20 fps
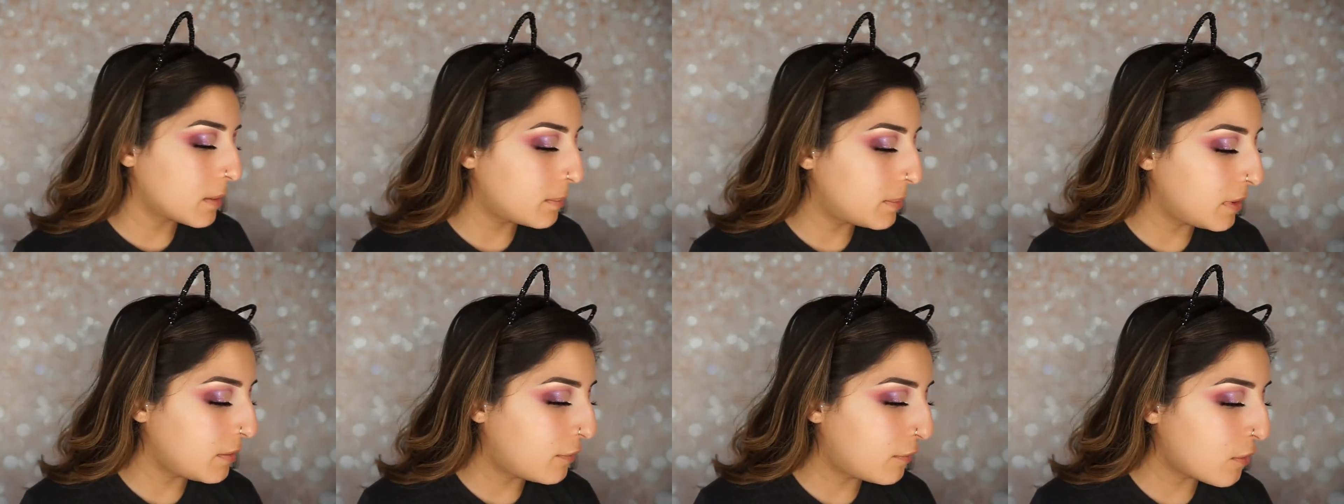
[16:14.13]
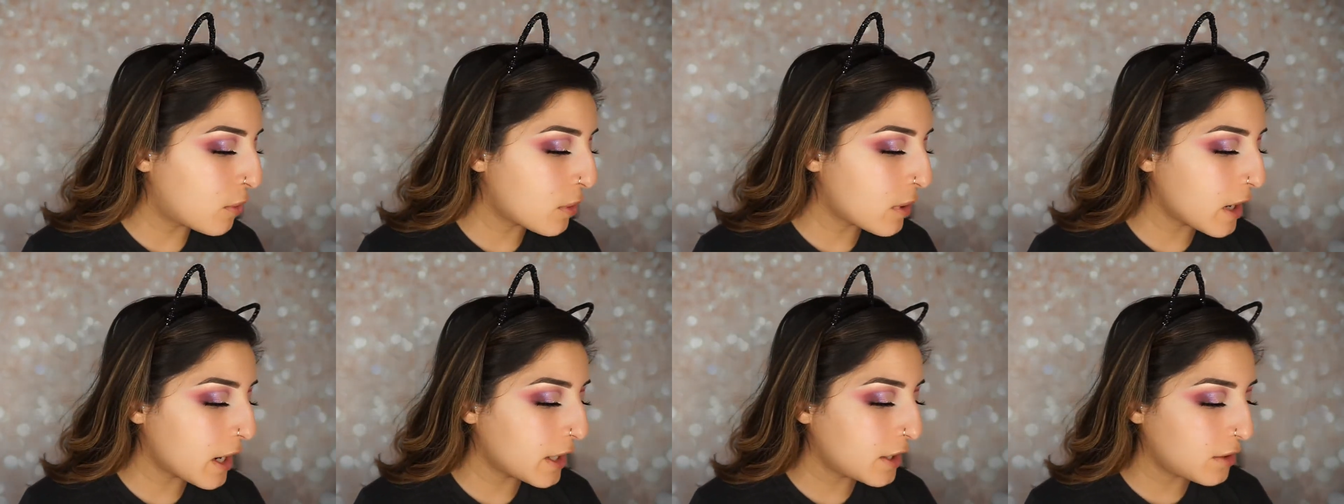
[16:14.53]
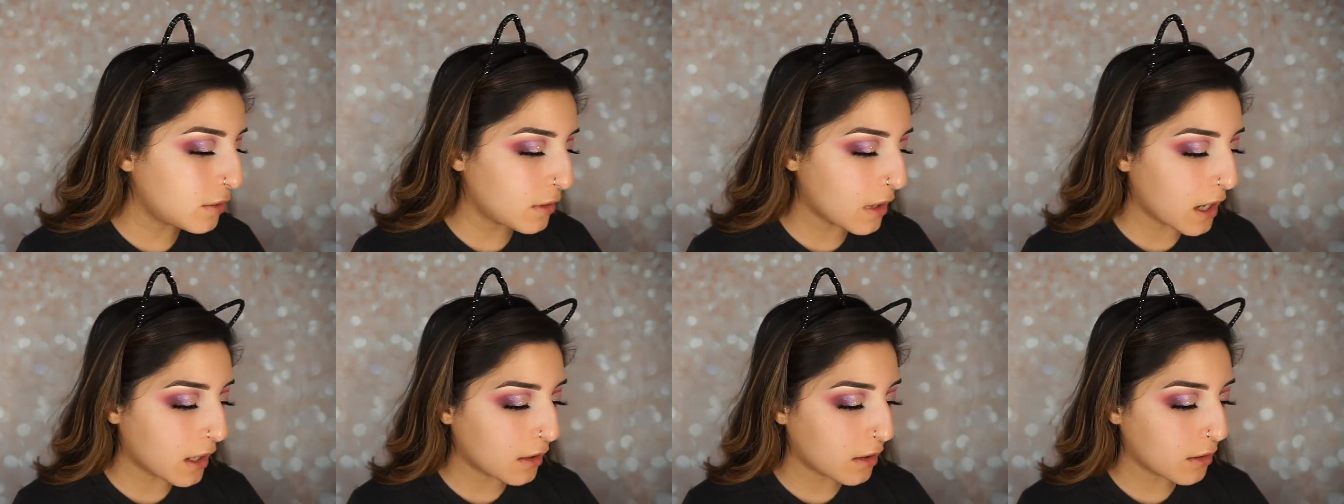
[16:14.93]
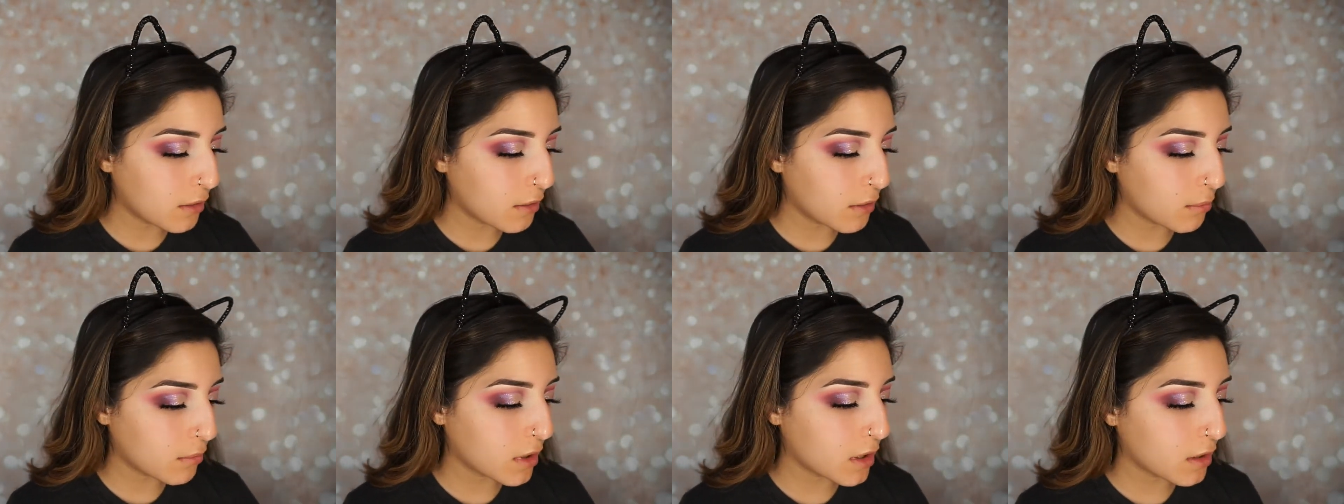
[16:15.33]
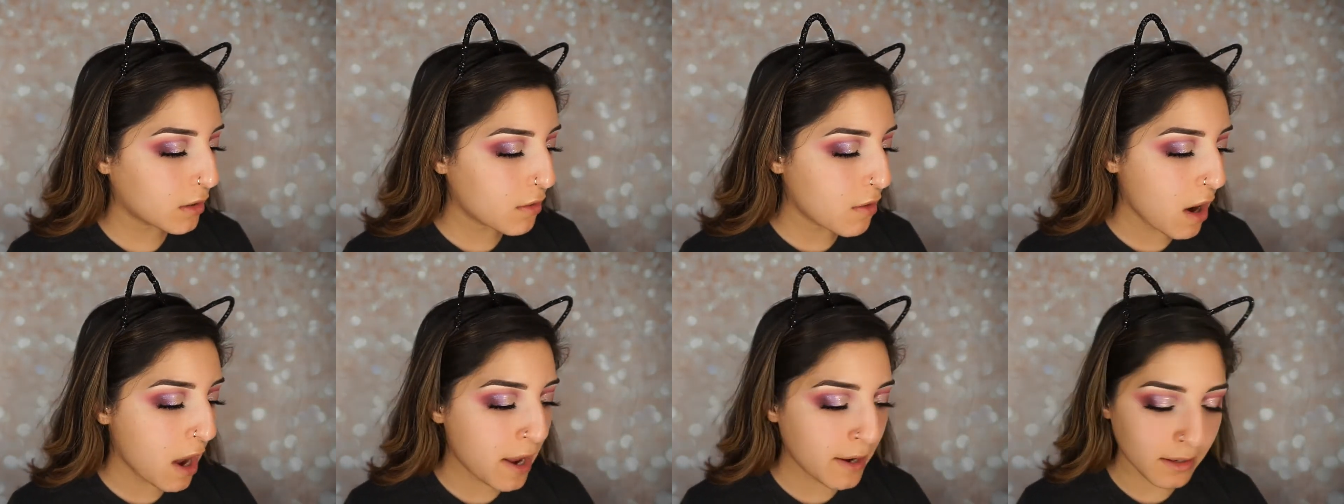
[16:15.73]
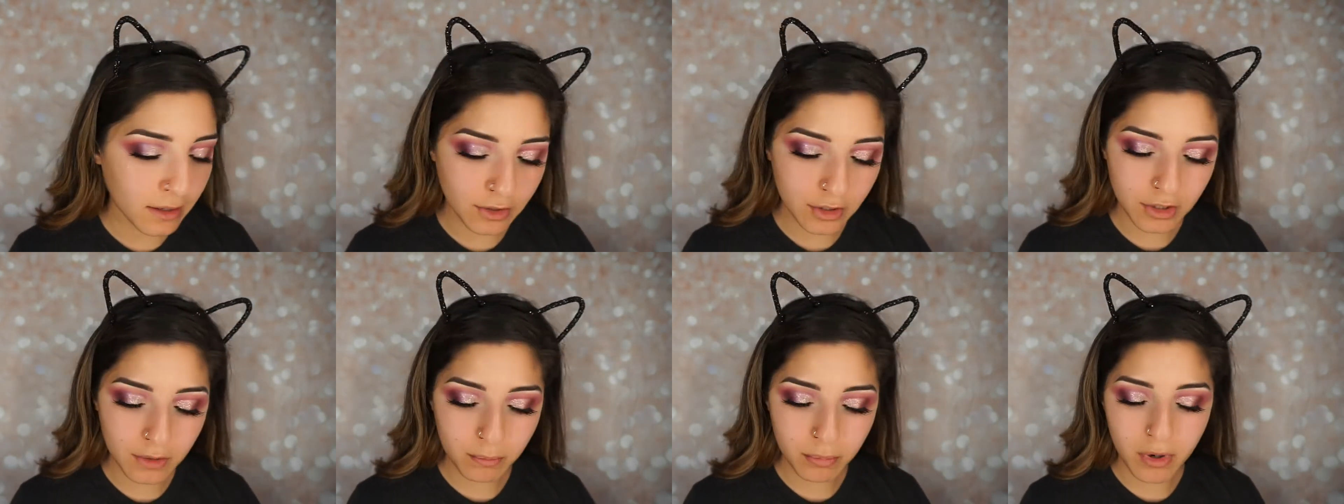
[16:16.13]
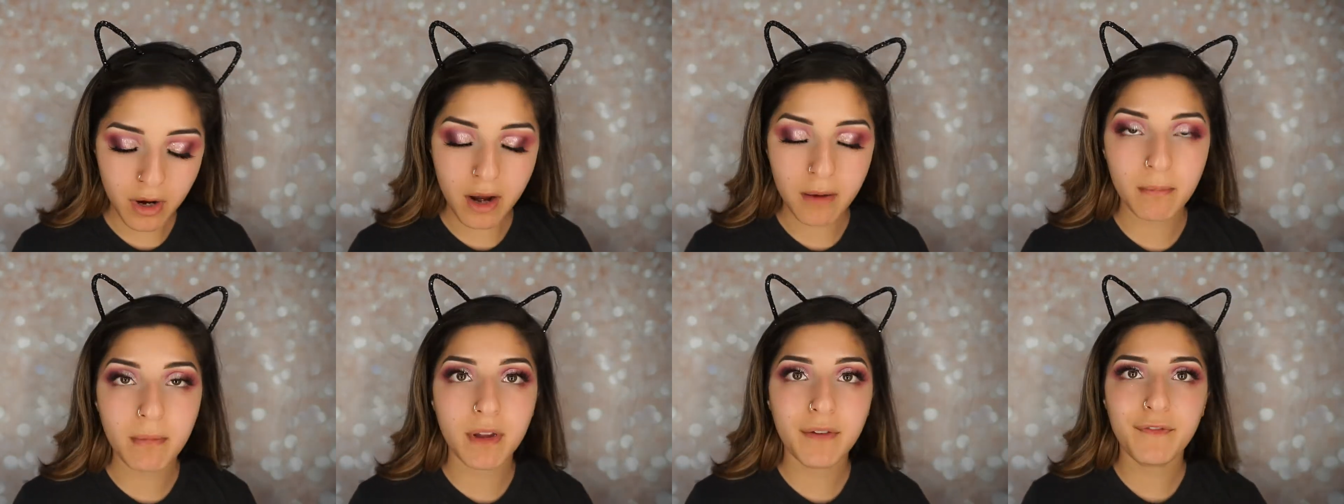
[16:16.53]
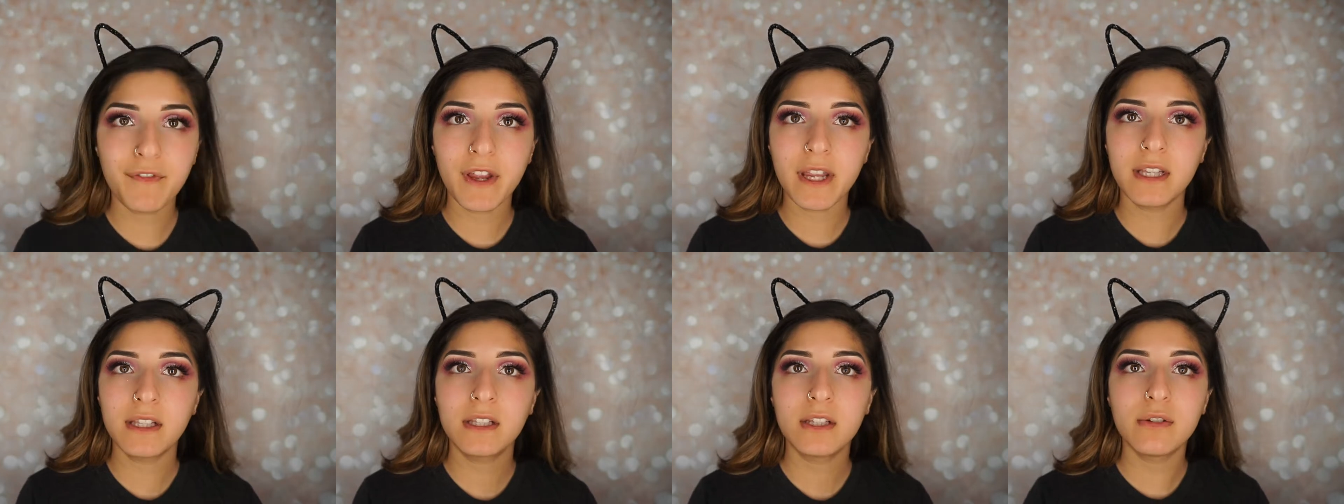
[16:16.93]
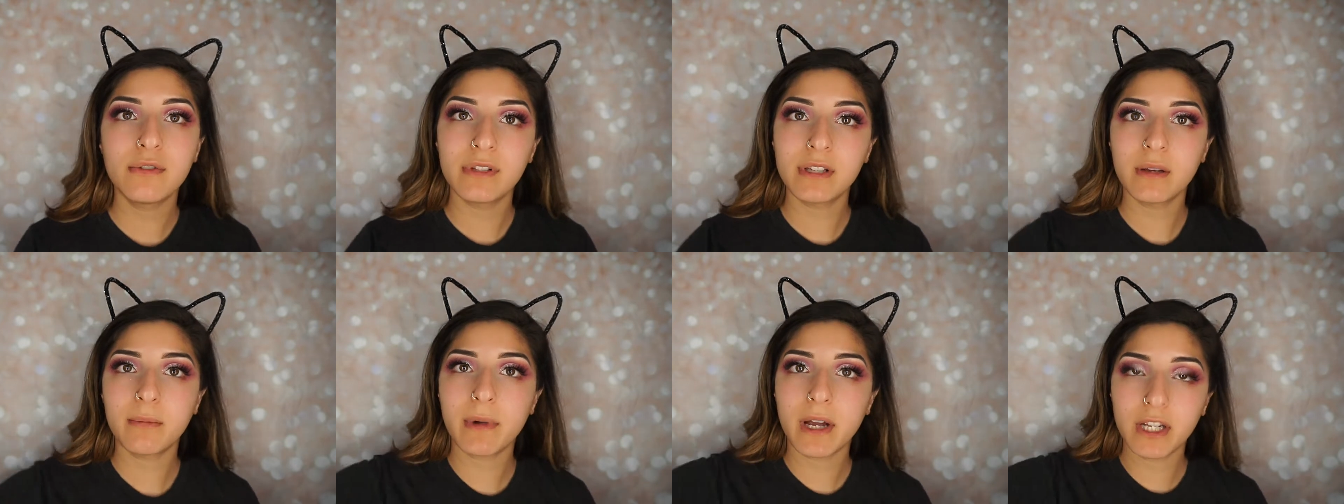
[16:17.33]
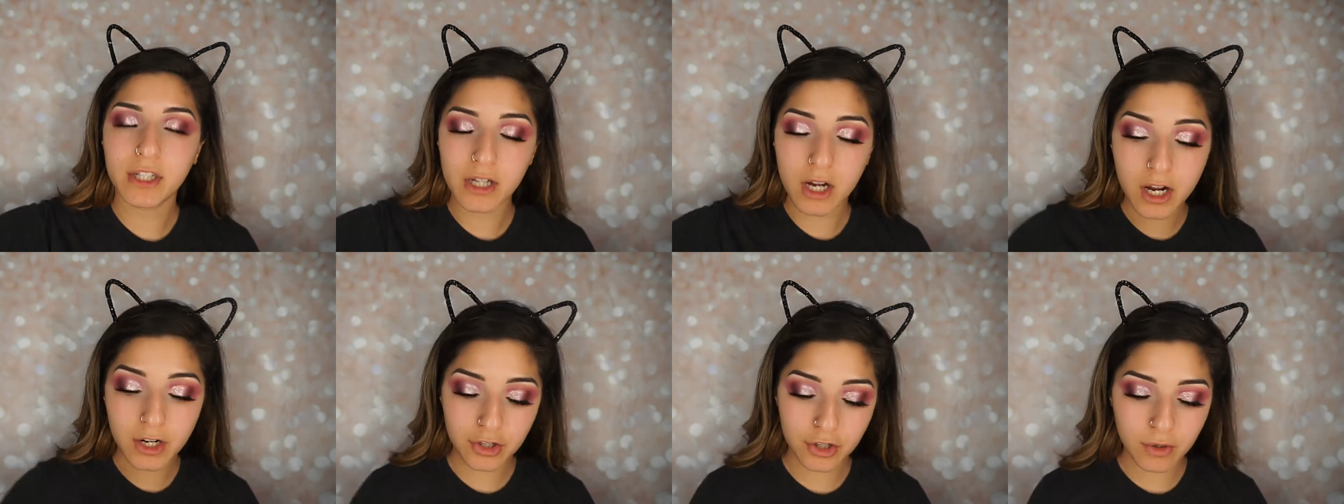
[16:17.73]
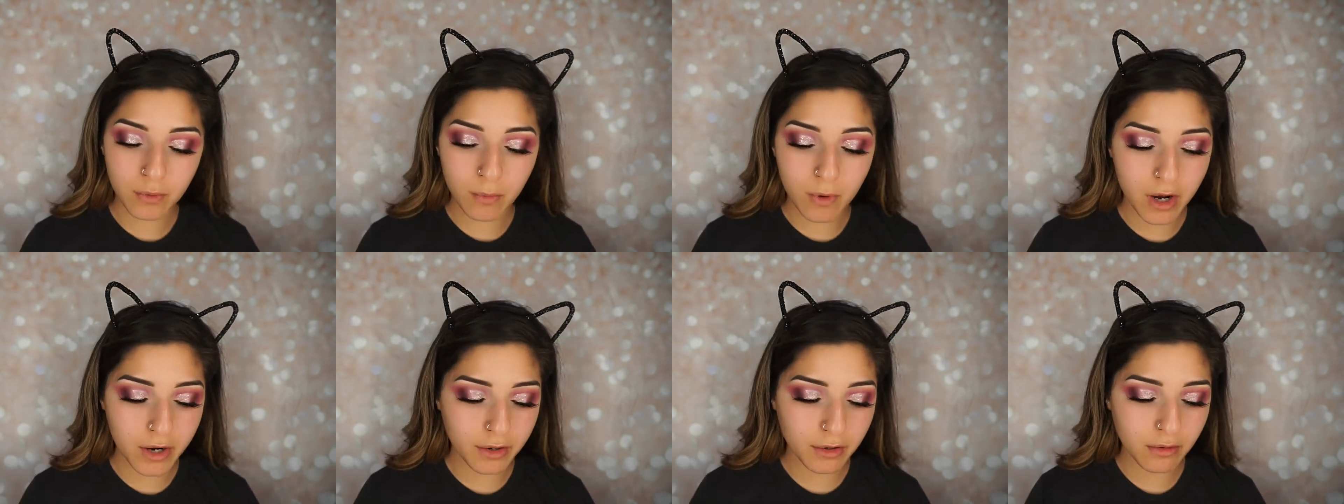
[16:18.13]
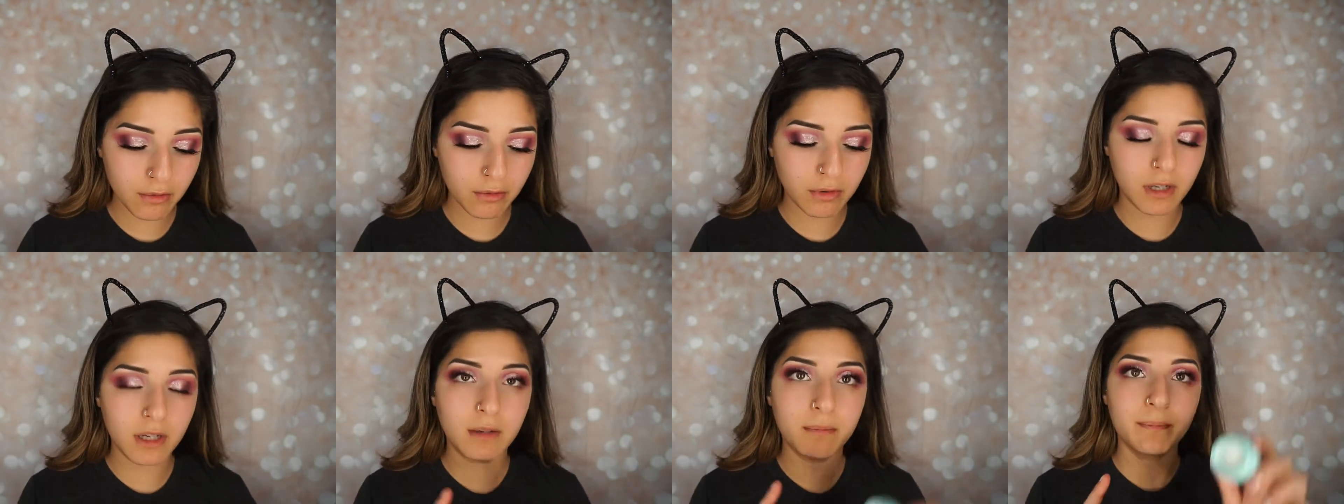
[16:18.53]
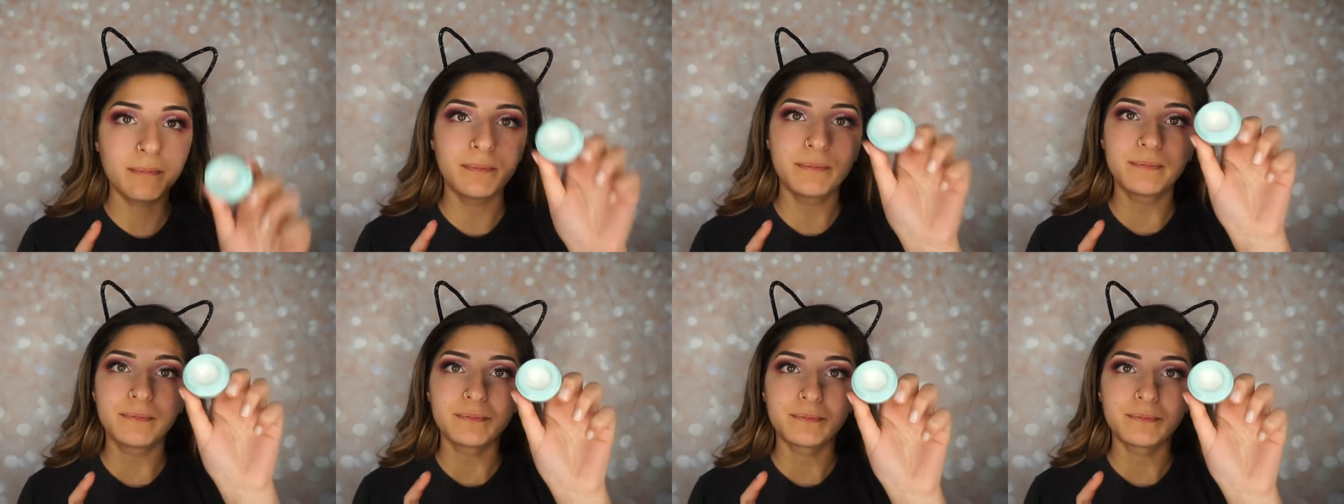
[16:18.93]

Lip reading: Before I do that though, I'm gonna go ahead and just prime my face using my Tatcha water cream.